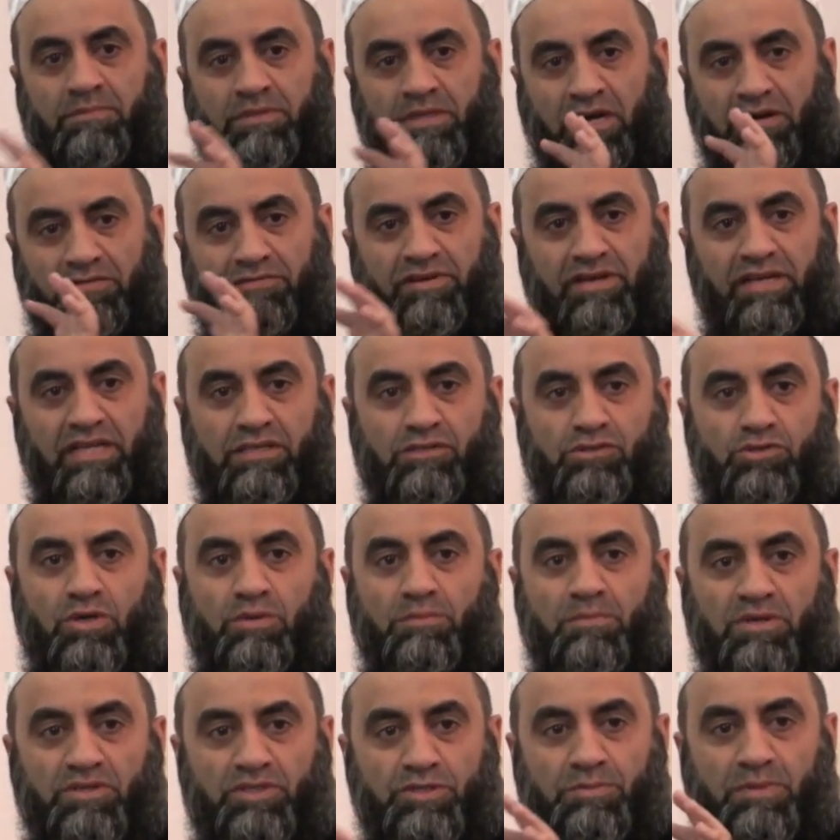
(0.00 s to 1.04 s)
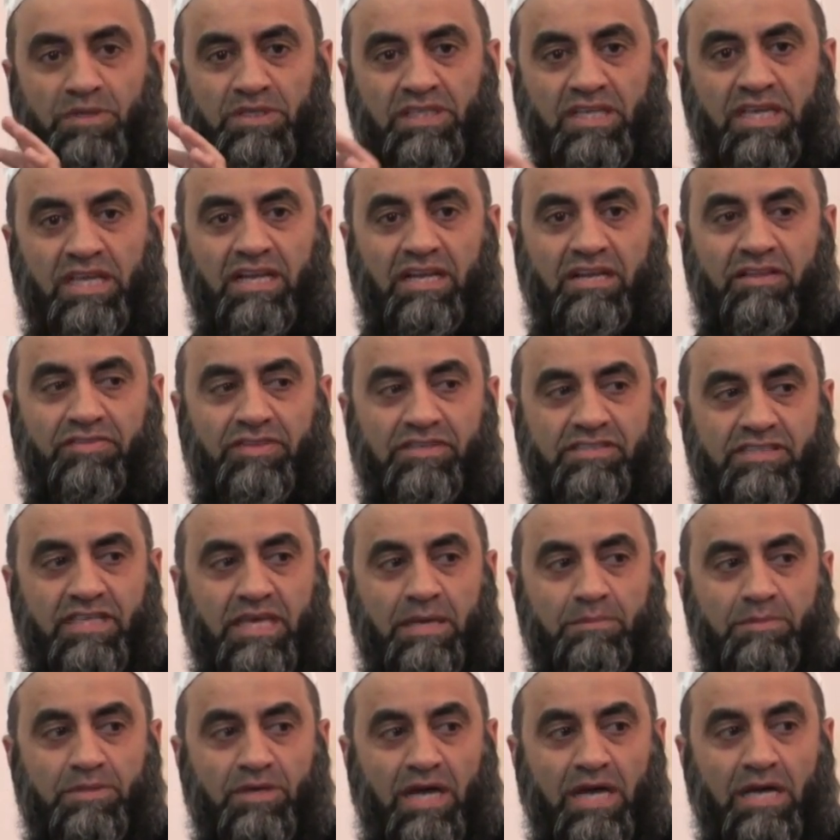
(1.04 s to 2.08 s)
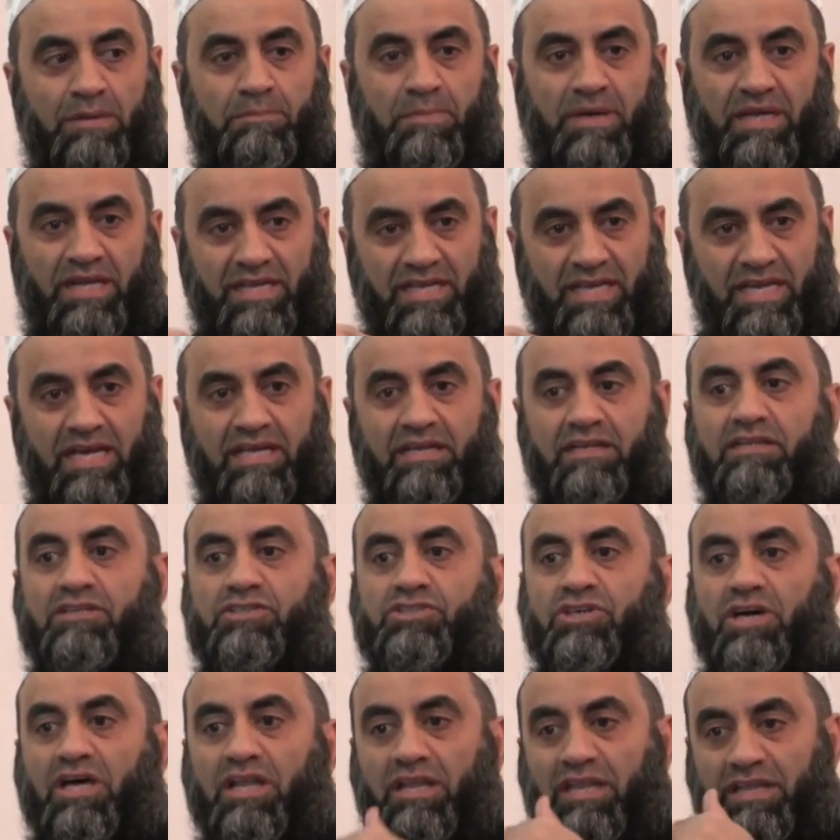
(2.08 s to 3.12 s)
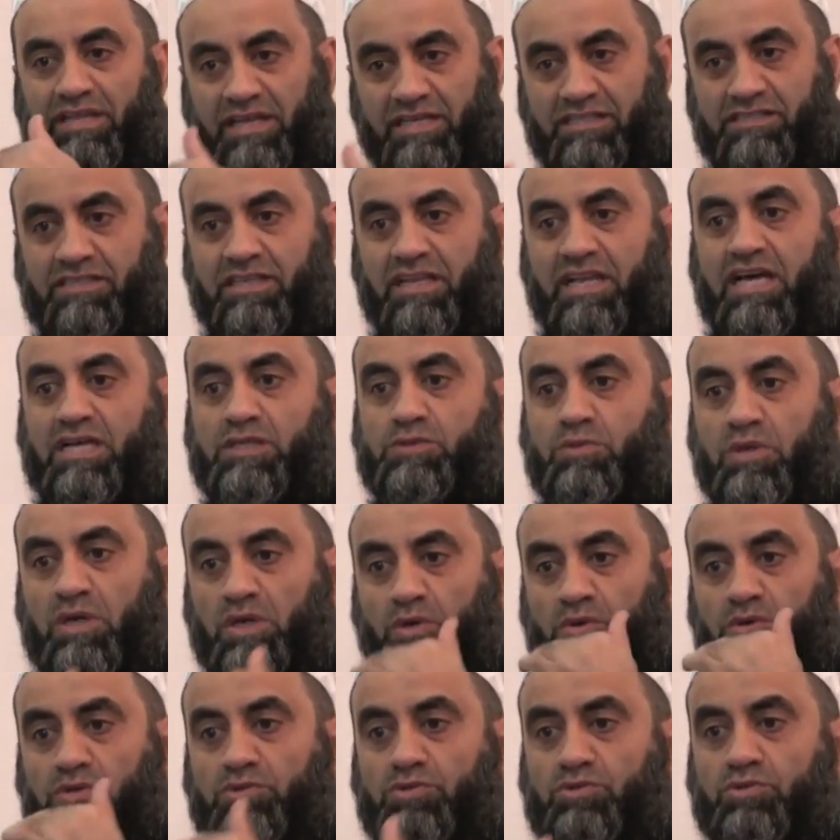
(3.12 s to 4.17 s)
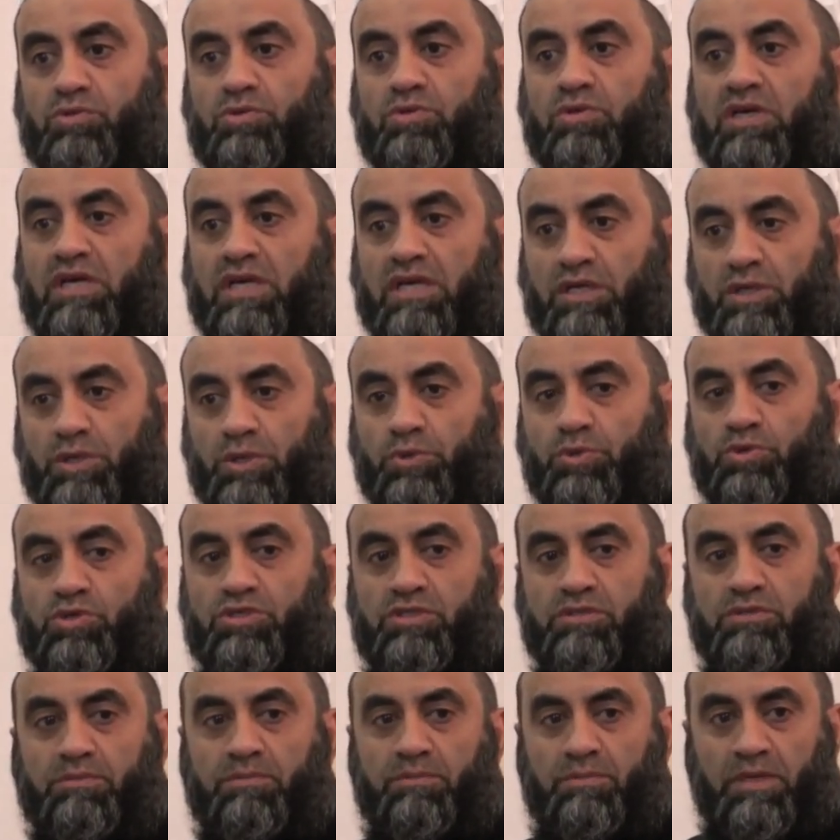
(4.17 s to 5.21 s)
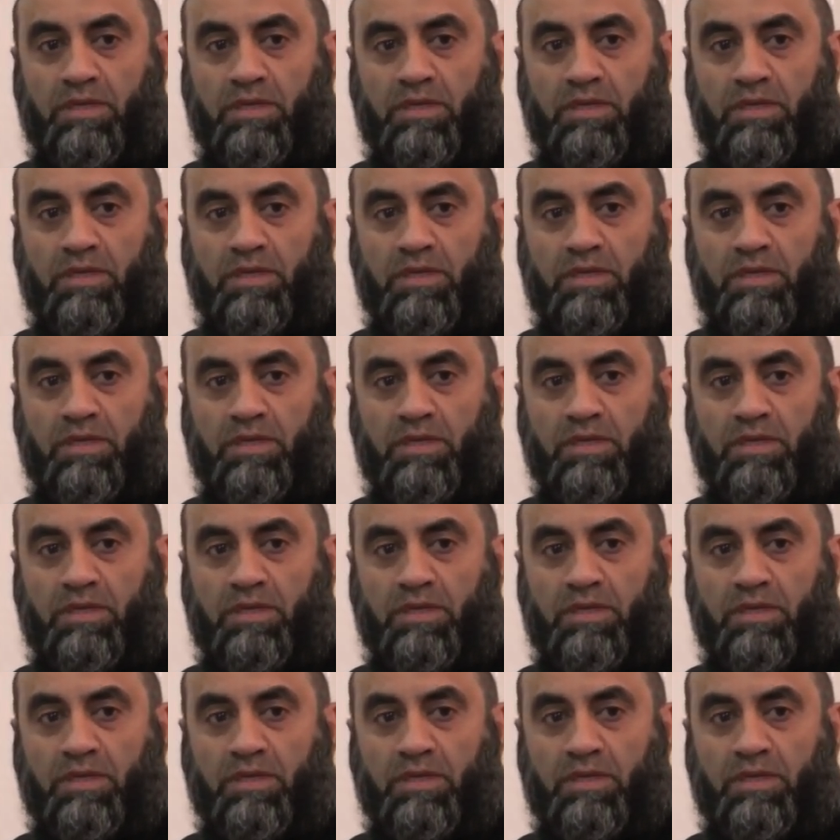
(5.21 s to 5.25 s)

covering so much material at the same time, but again, inshallah, next class we are going to use